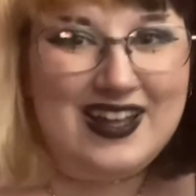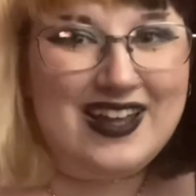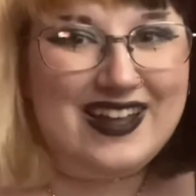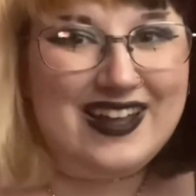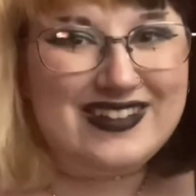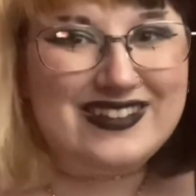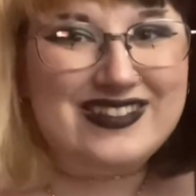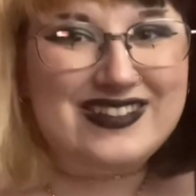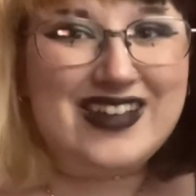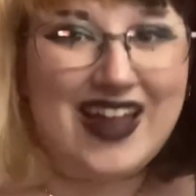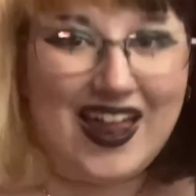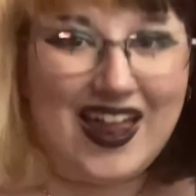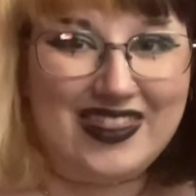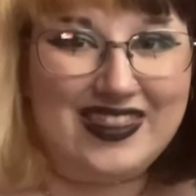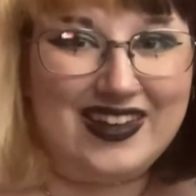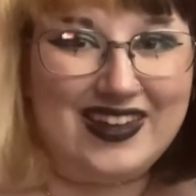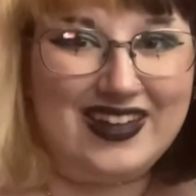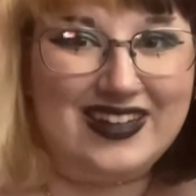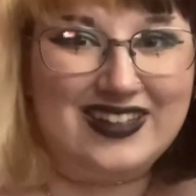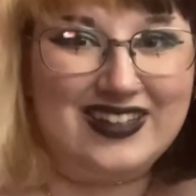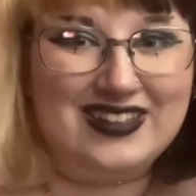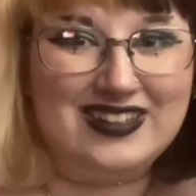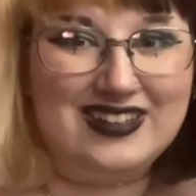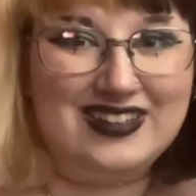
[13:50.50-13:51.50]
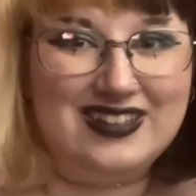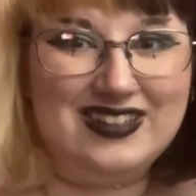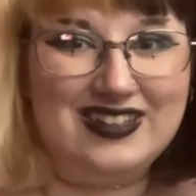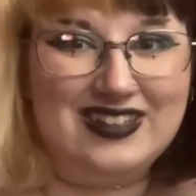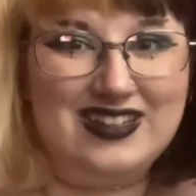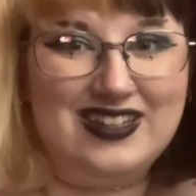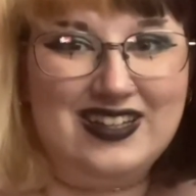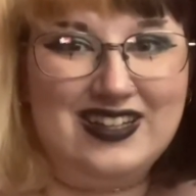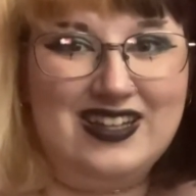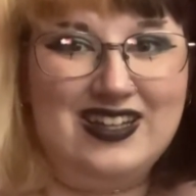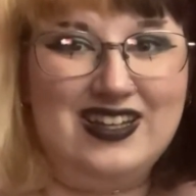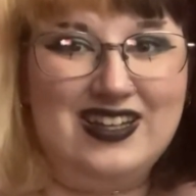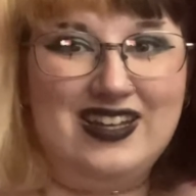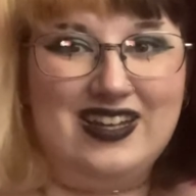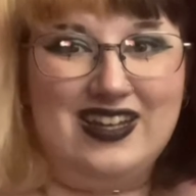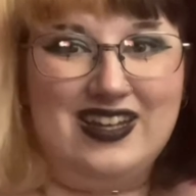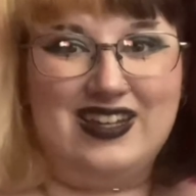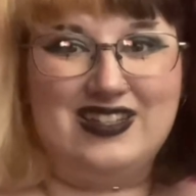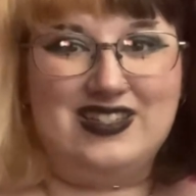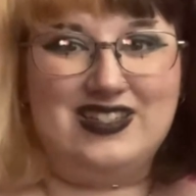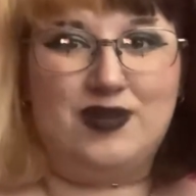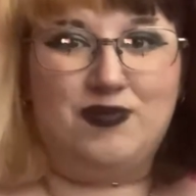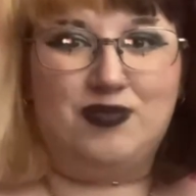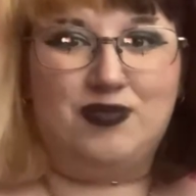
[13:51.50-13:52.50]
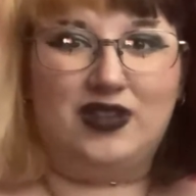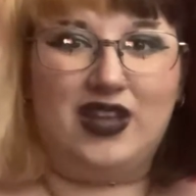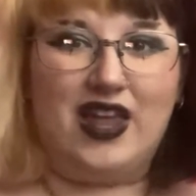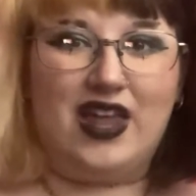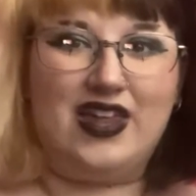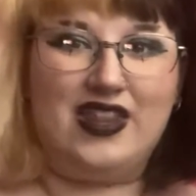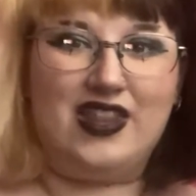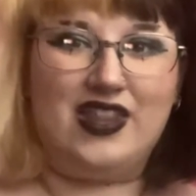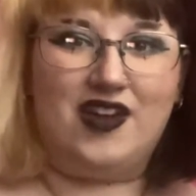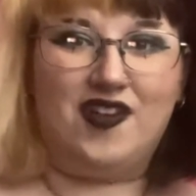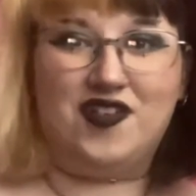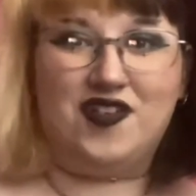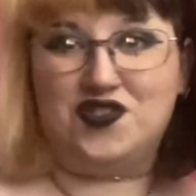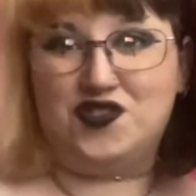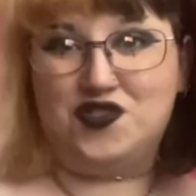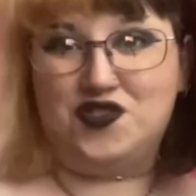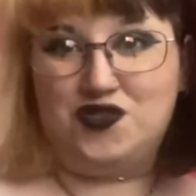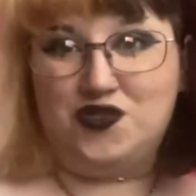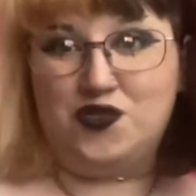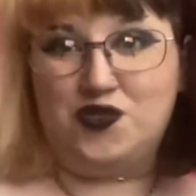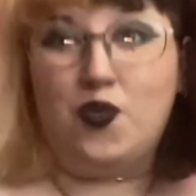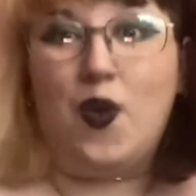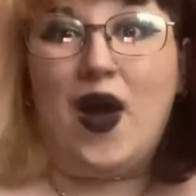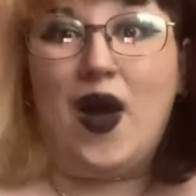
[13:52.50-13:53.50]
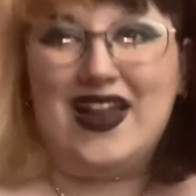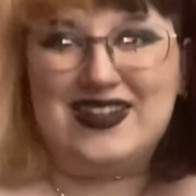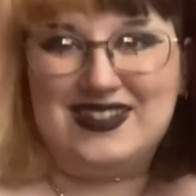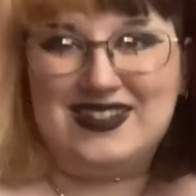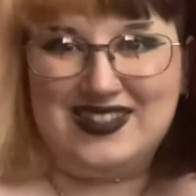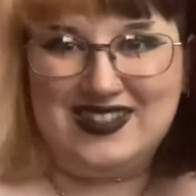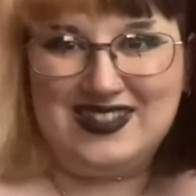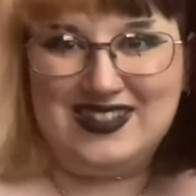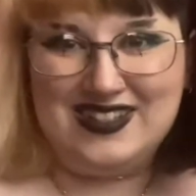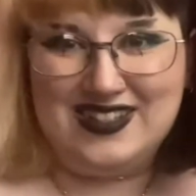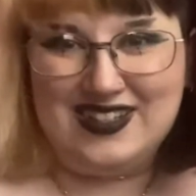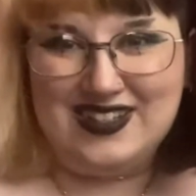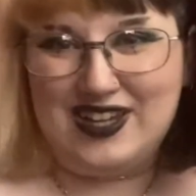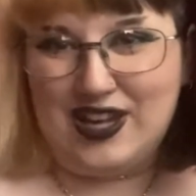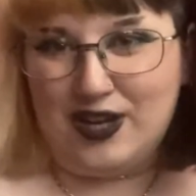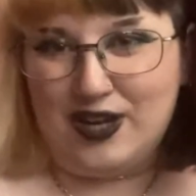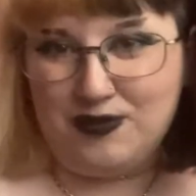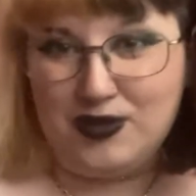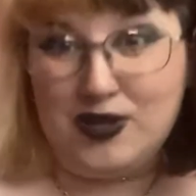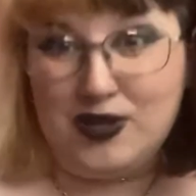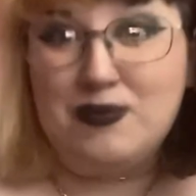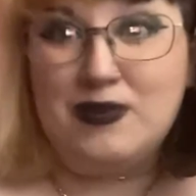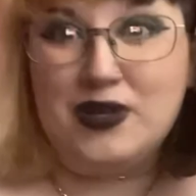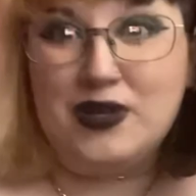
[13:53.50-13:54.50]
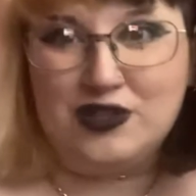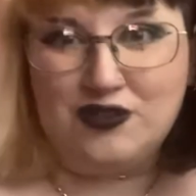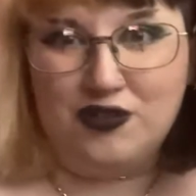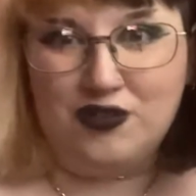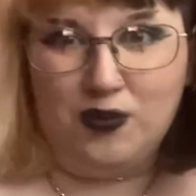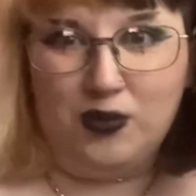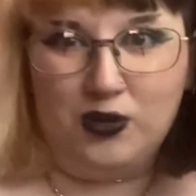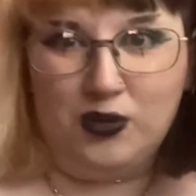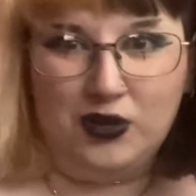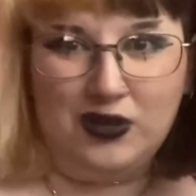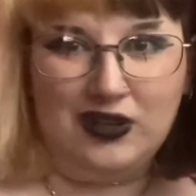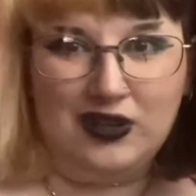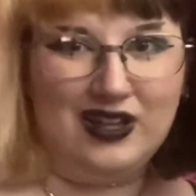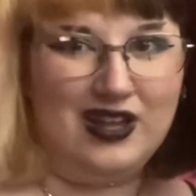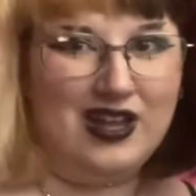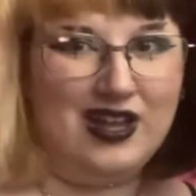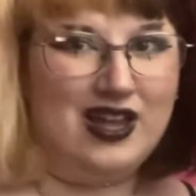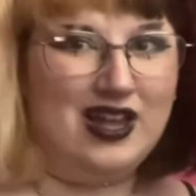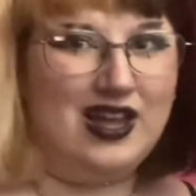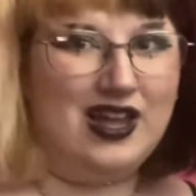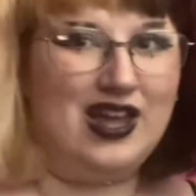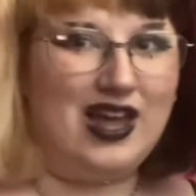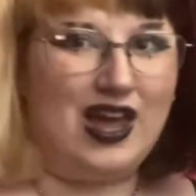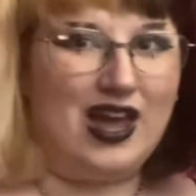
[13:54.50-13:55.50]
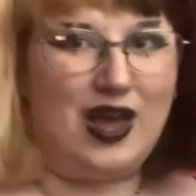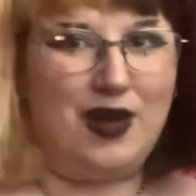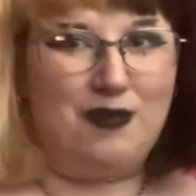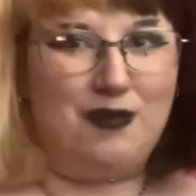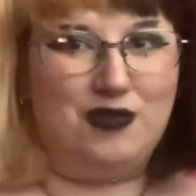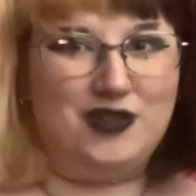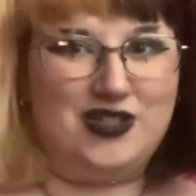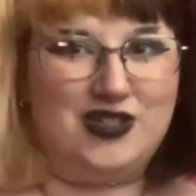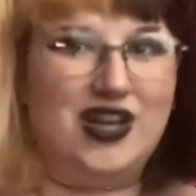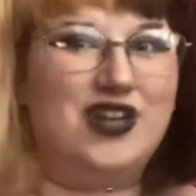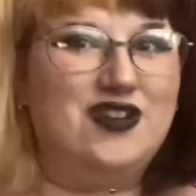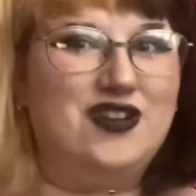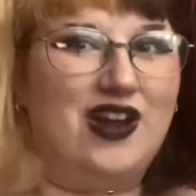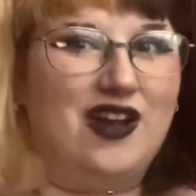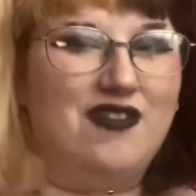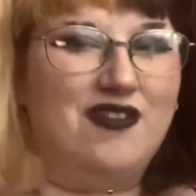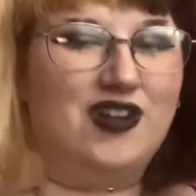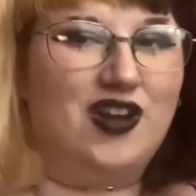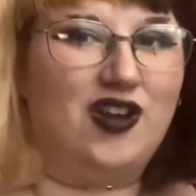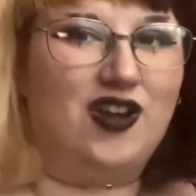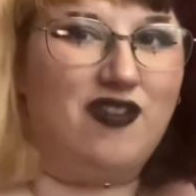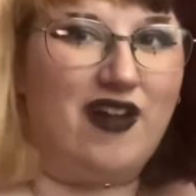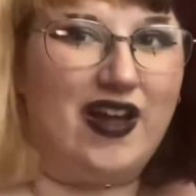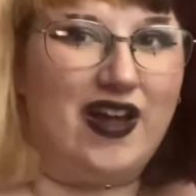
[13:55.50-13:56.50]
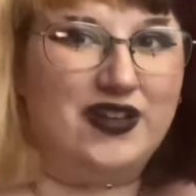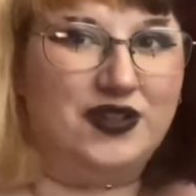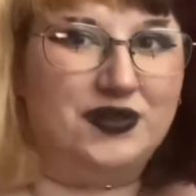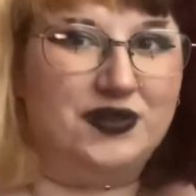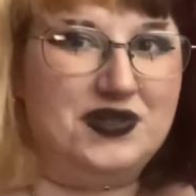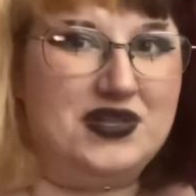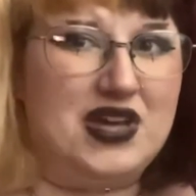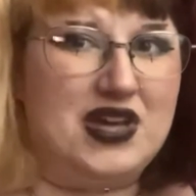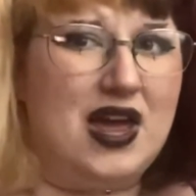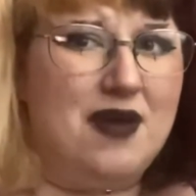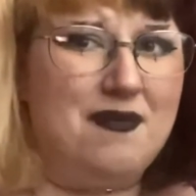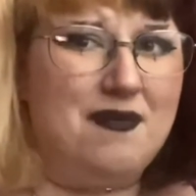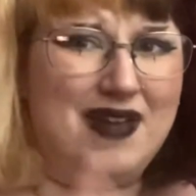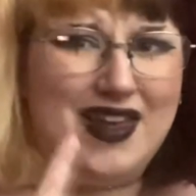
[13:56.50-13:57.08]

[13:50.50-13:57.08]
Nothing. Except lay there and sweat and be miserable and pretend you're having a grand old time.